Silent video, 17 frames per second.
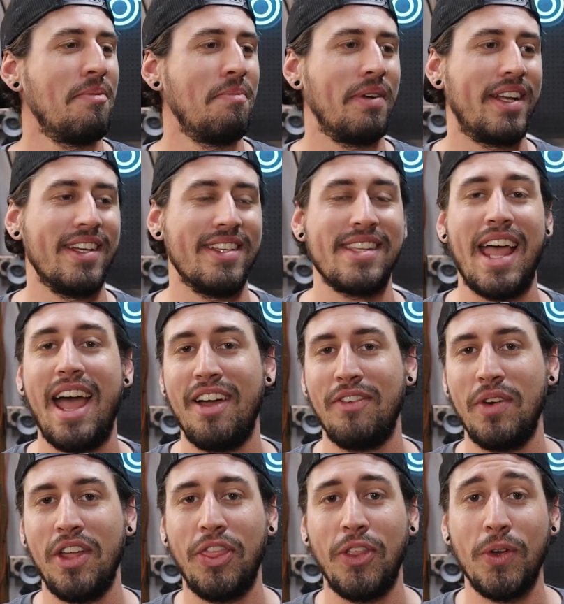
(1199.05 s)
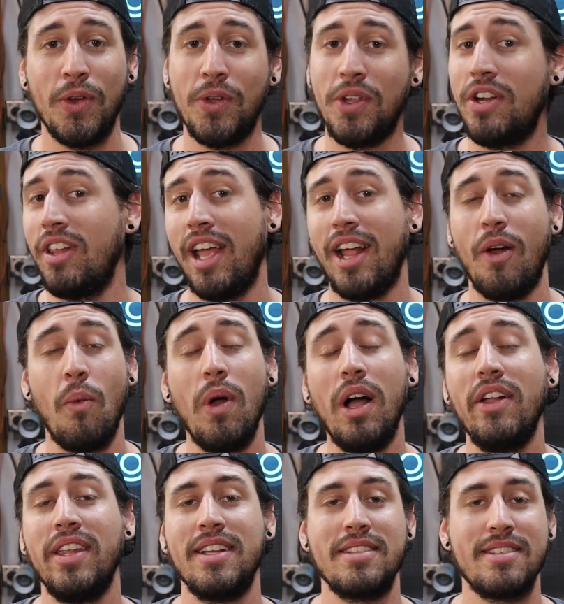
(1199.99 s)
because halfway through you're like,
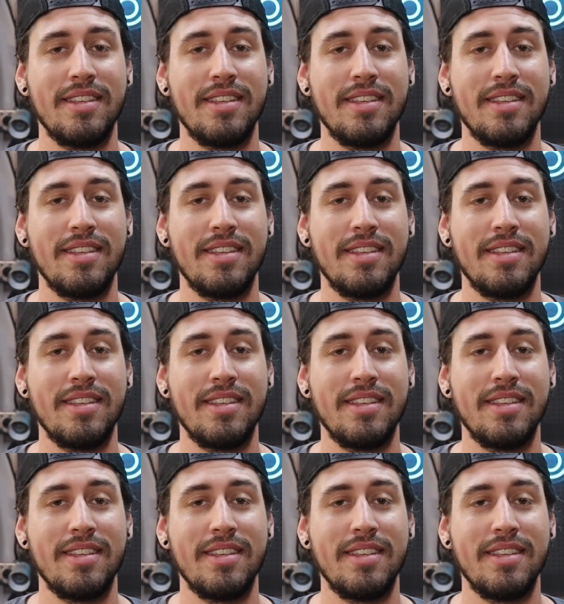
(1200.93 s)
welding